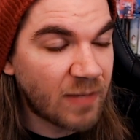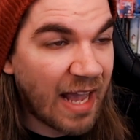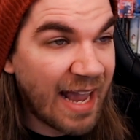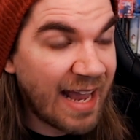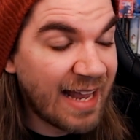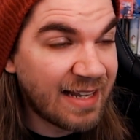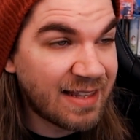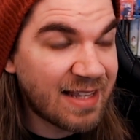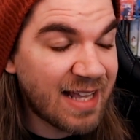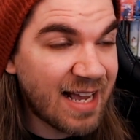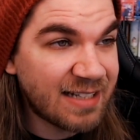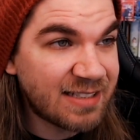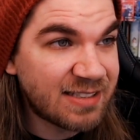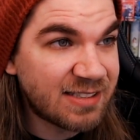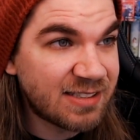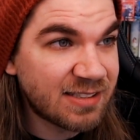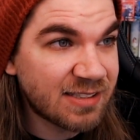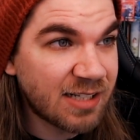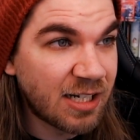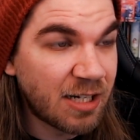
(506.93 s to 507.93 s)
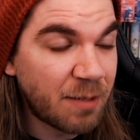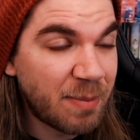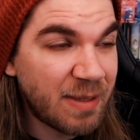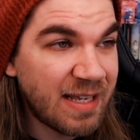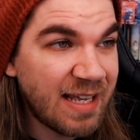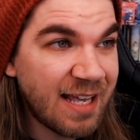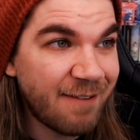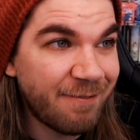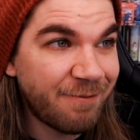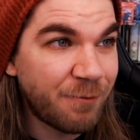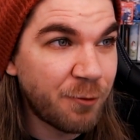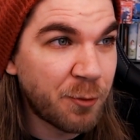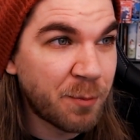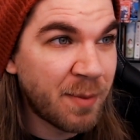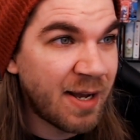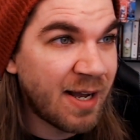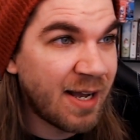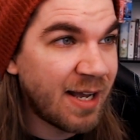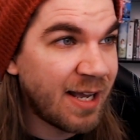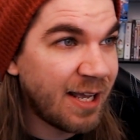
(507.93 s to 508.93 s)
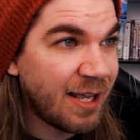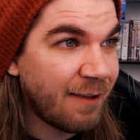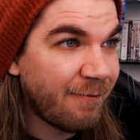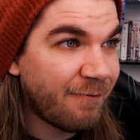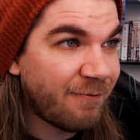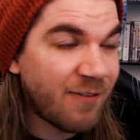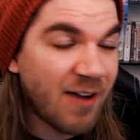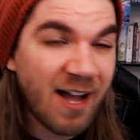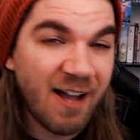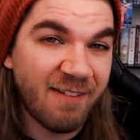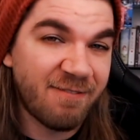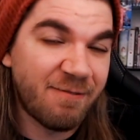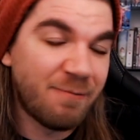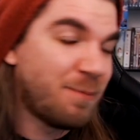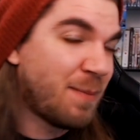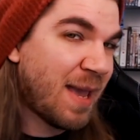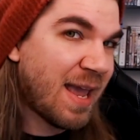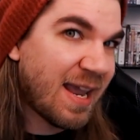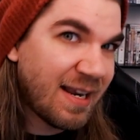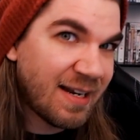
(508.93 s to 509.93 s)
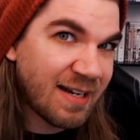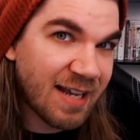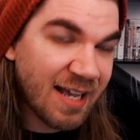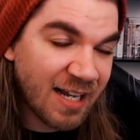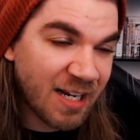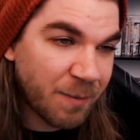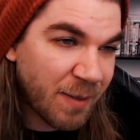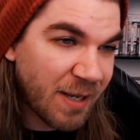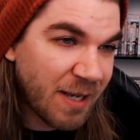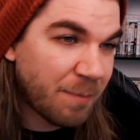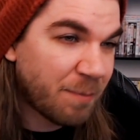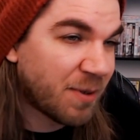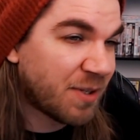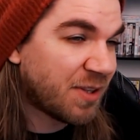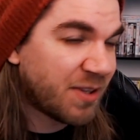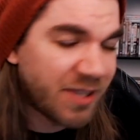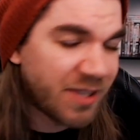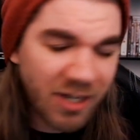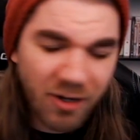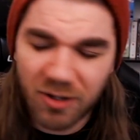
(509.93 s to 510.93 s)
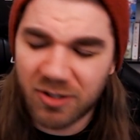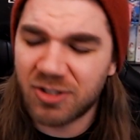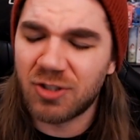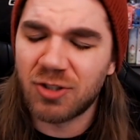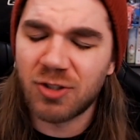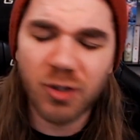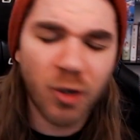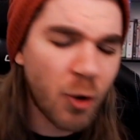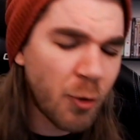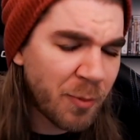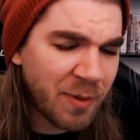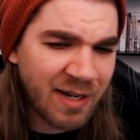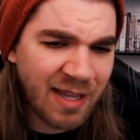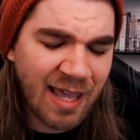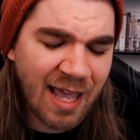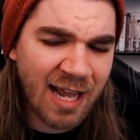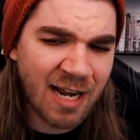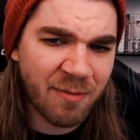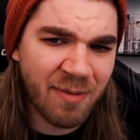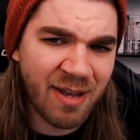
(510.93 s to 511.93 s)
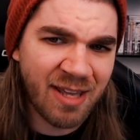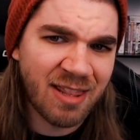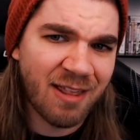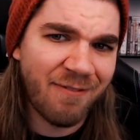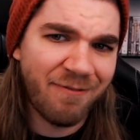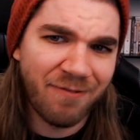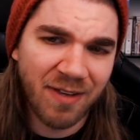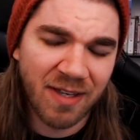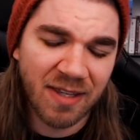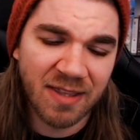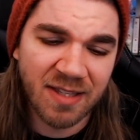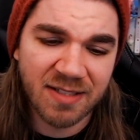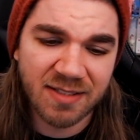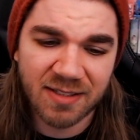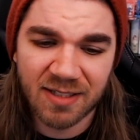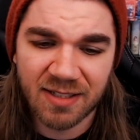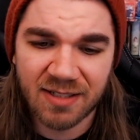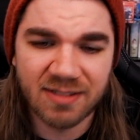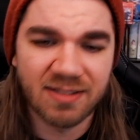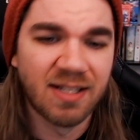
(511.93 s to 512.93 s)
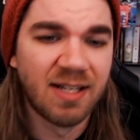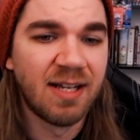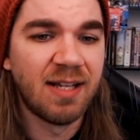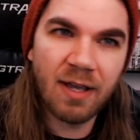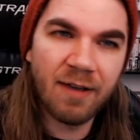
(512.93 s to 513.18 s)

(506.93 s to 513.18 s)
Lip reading: And that's going to be it for my 5 main anime, but there are so many anime that fit in this list.